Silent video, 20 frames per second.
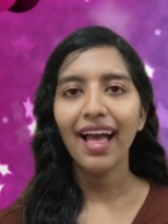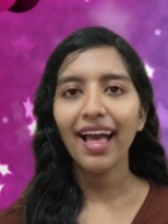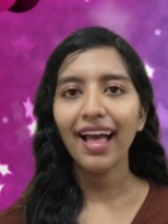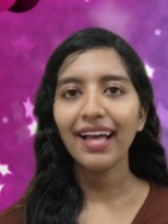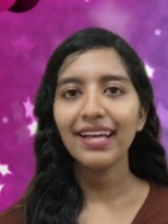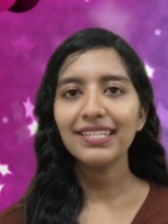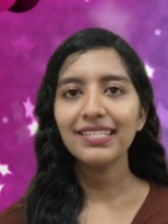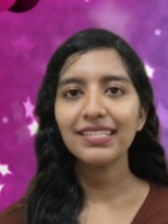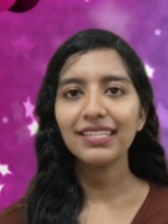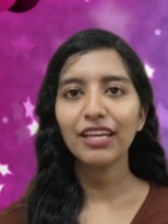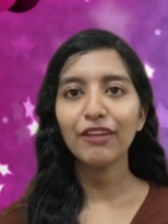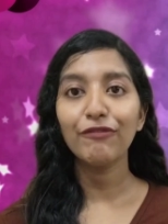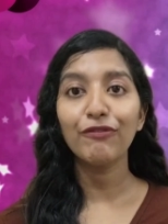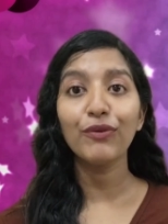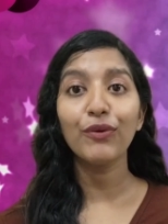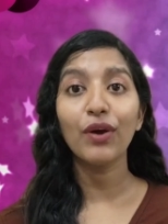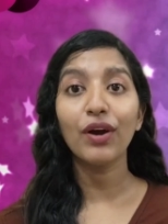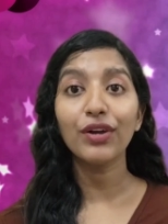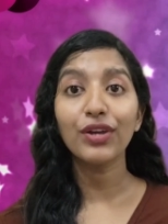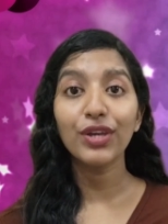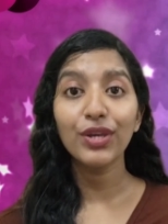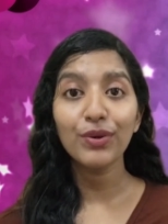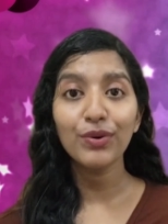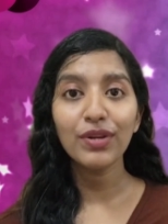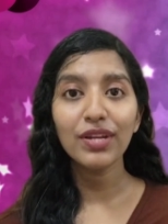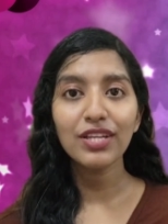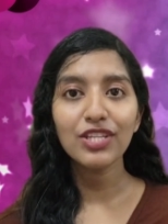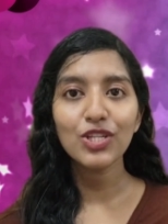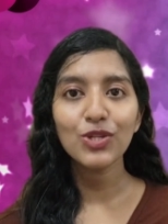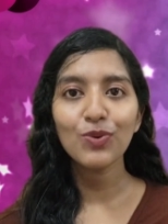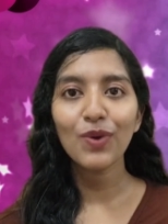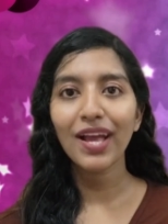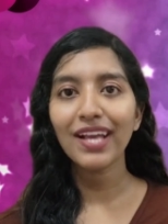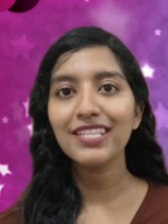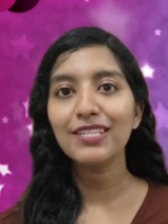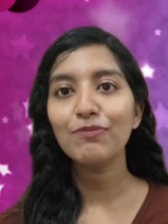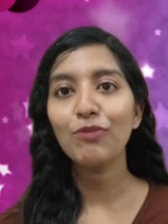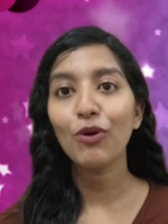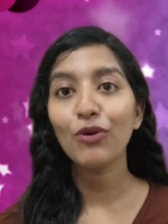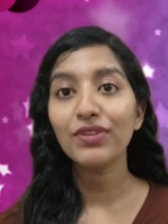And if you are curious to
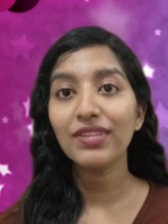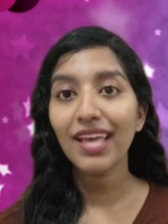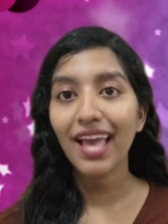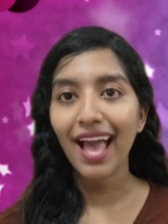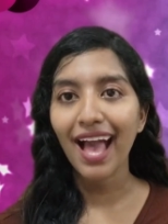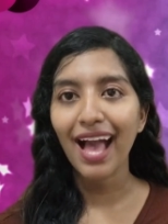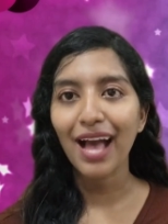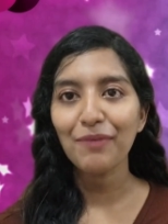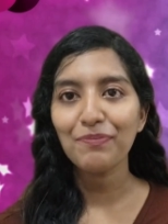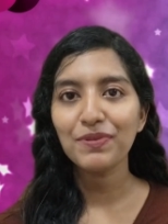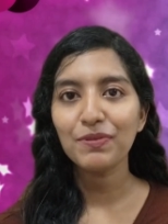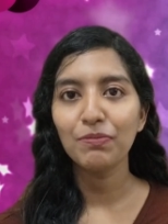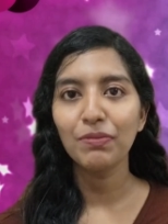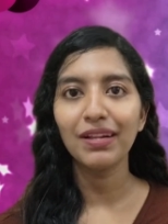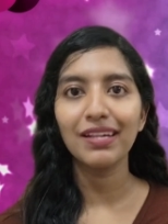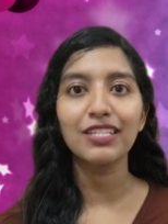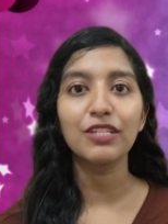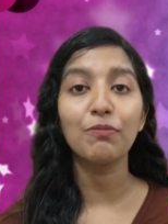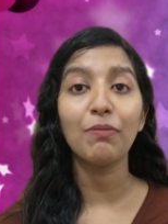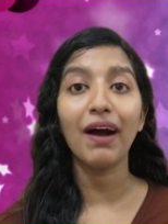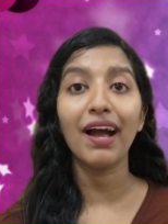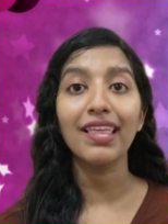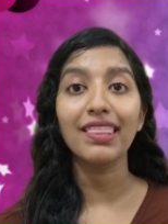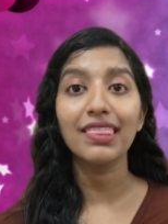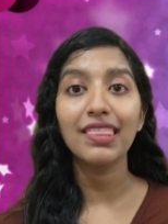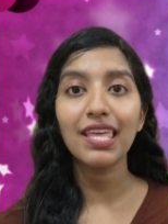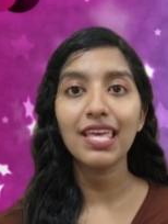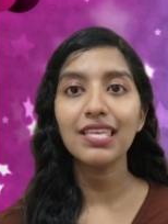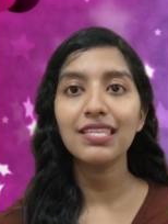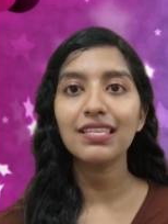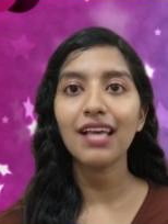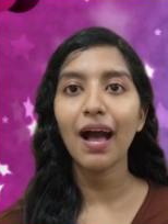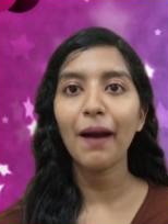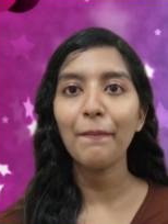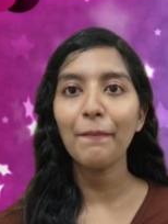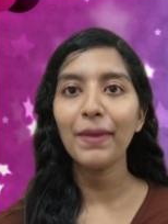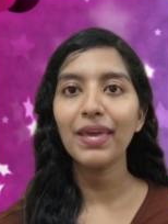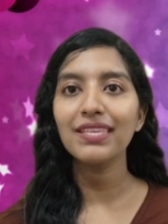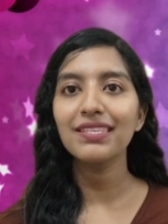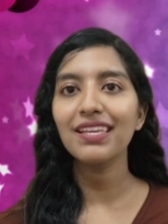explore the apps built by these
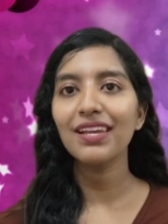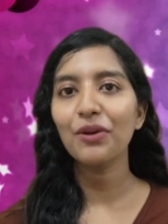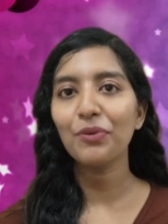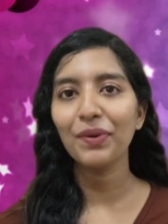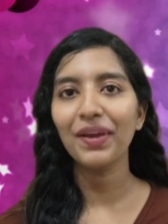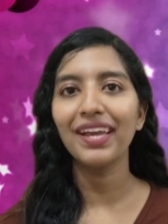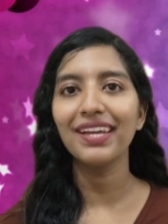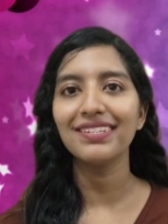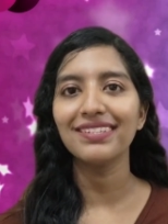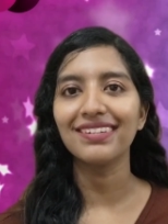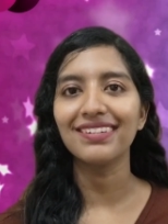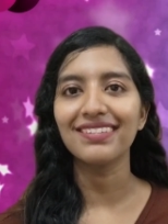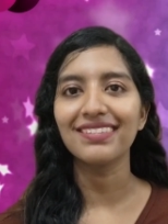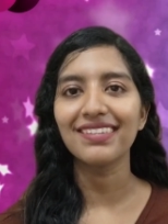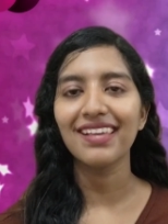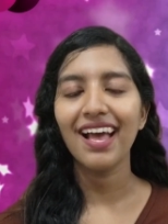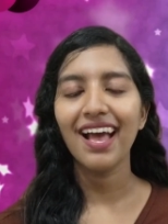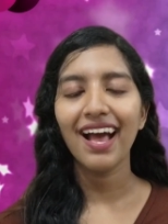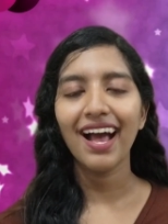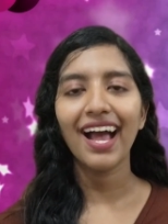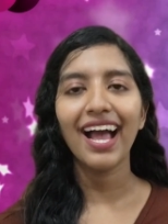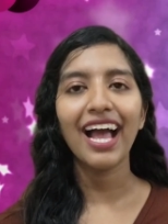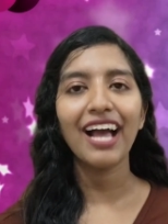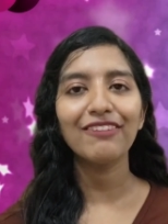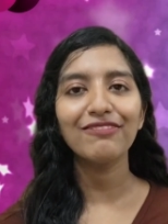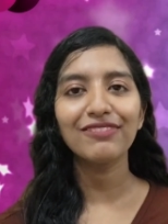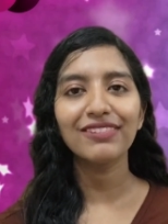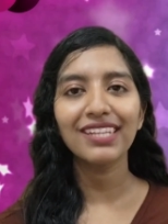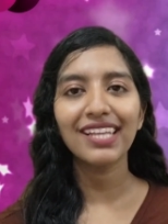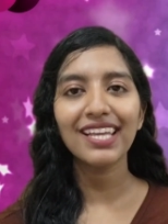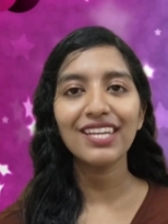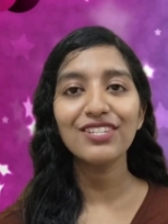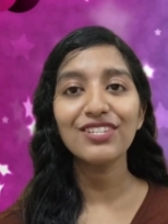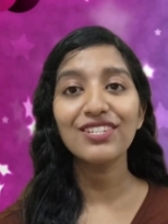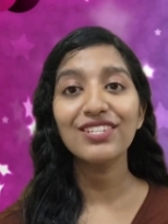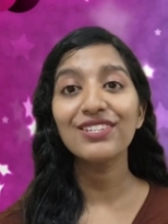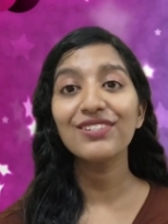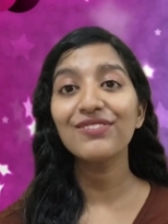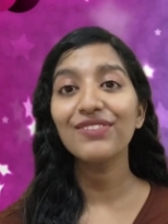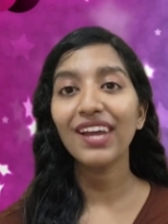amazing creators, I have
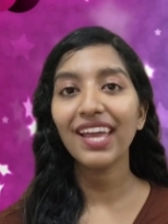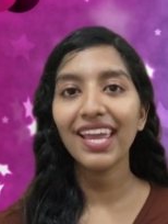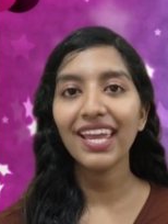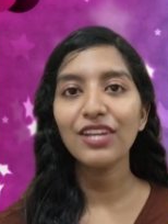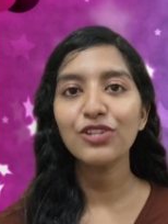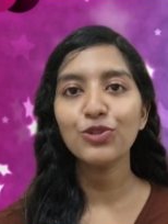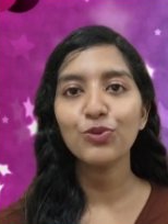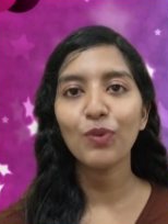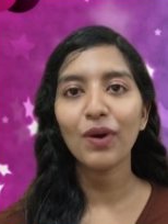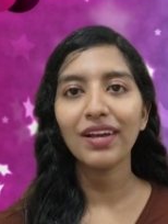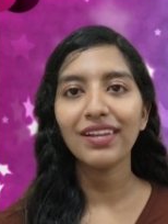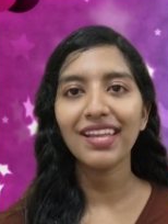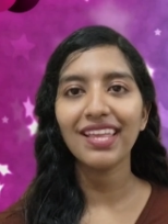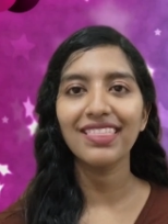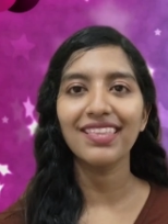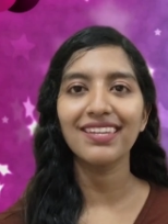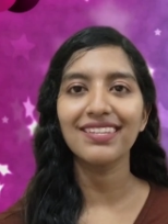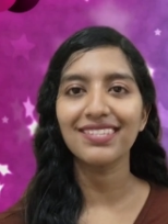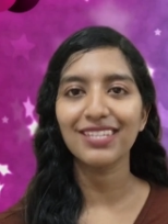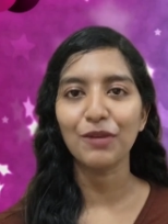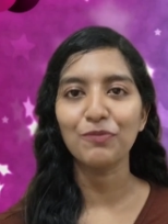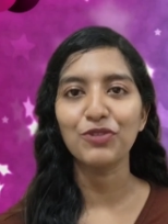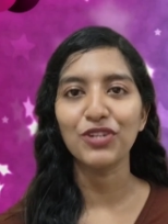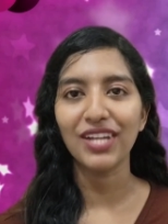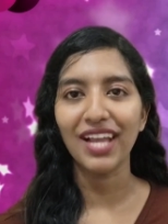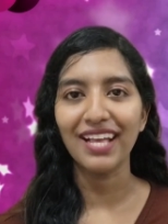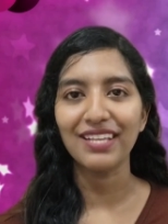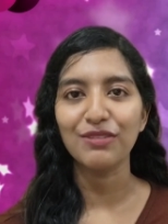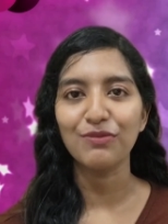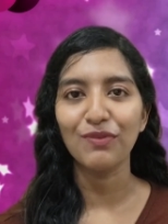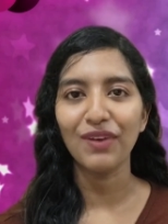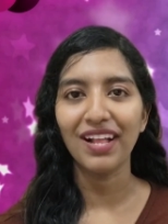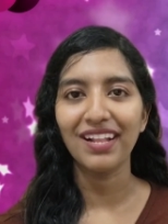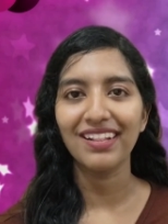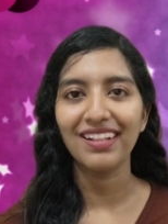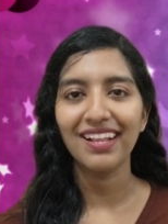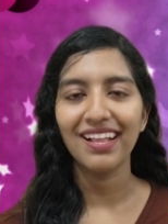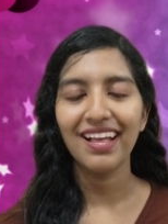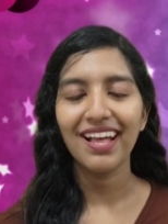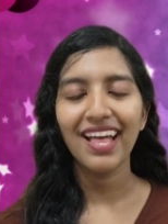linked to each one in the description as
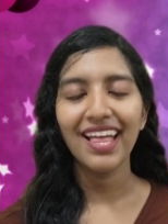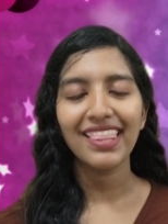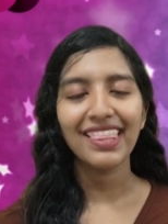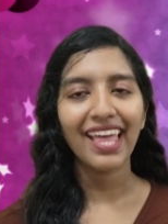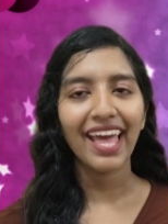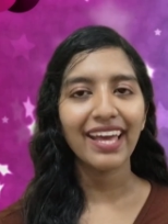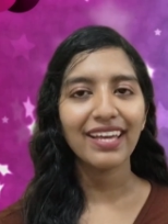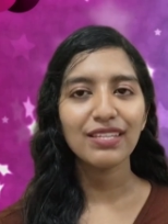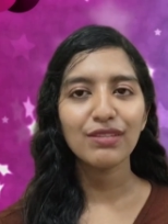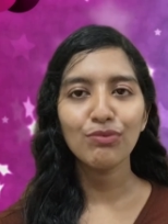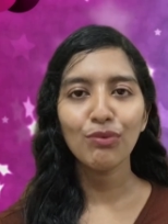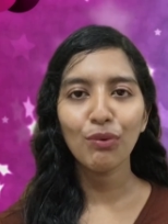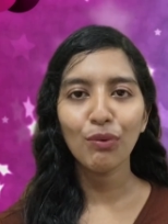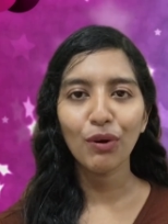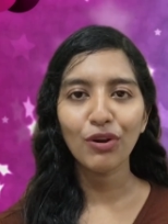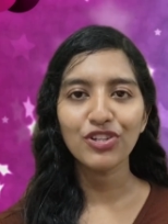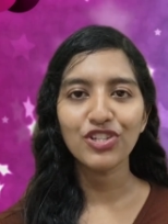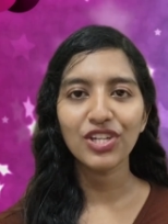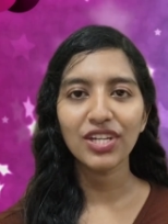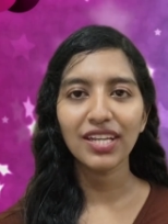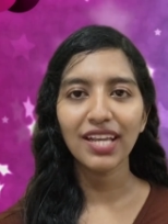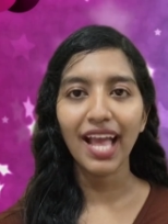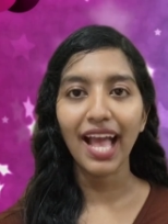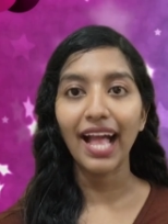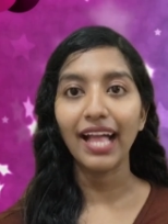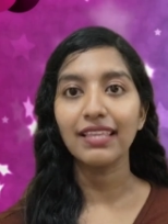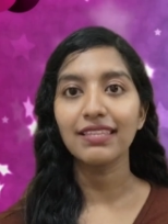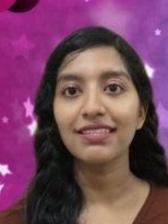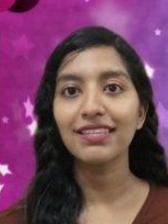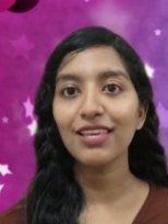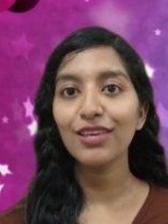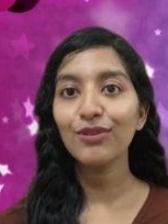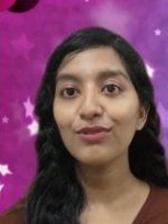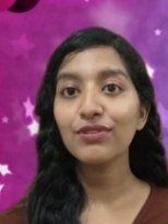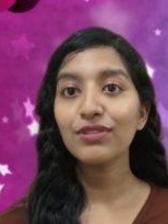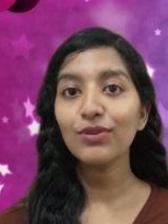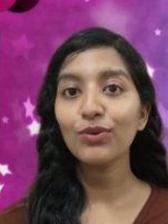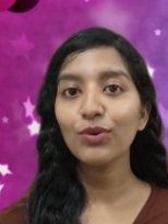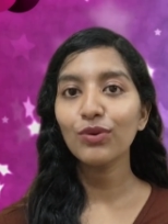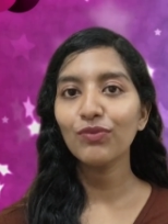well. Thanks for watching and see
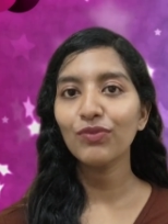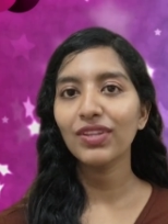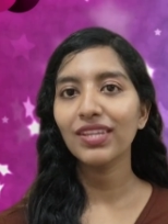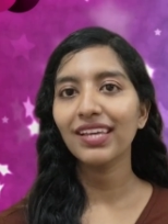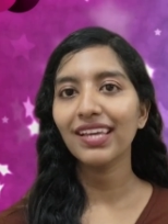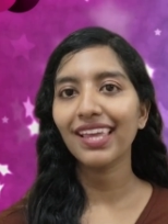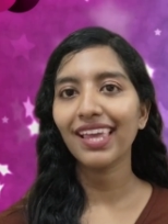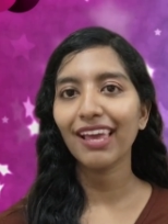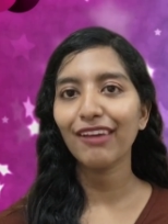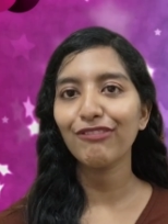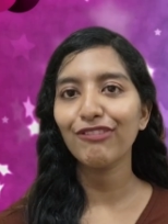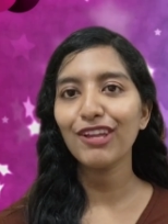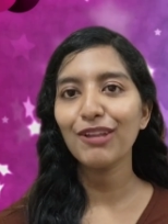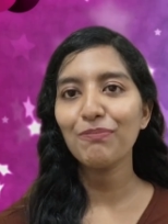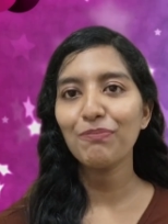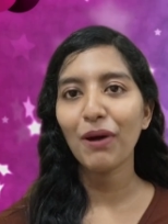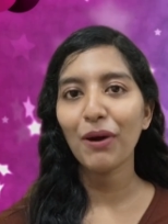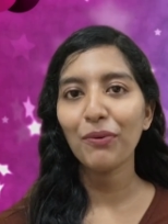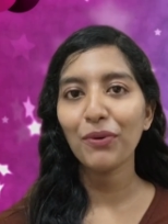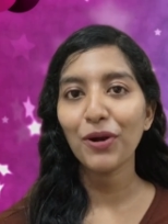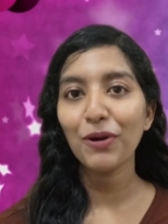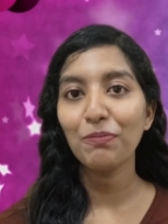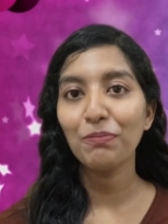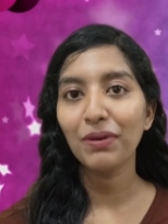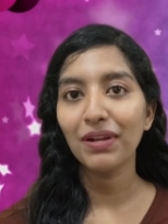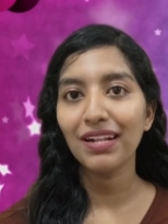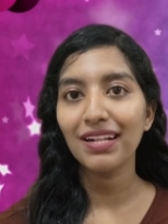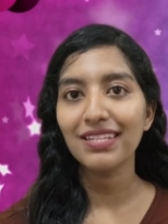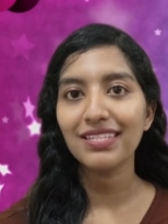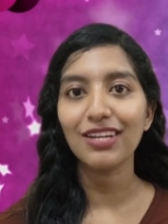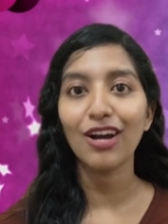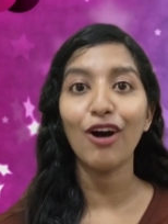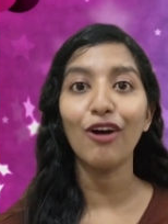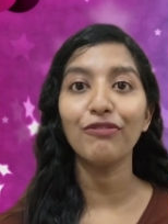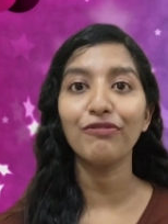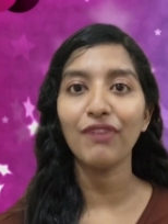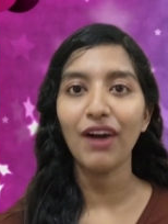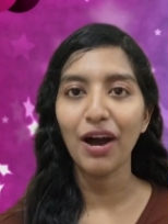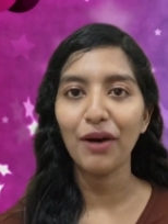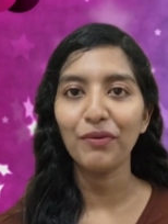you soon with a caffeine powered build
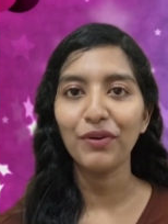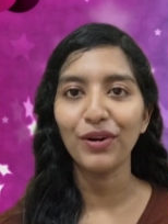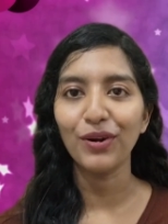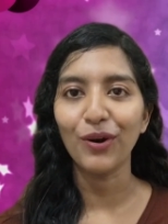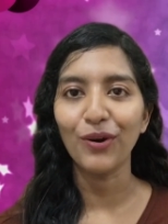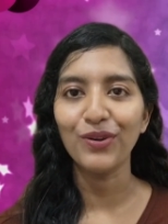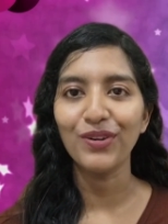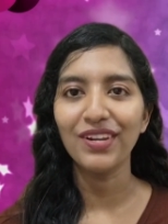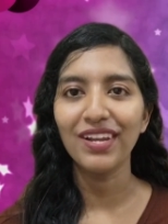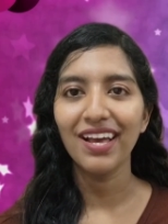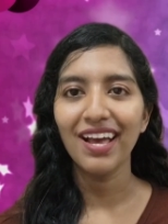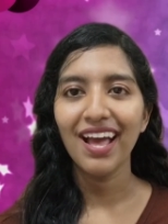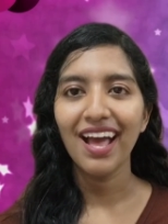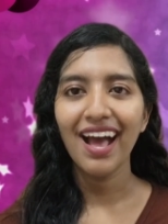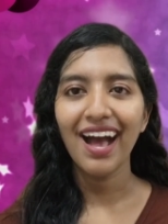of our own.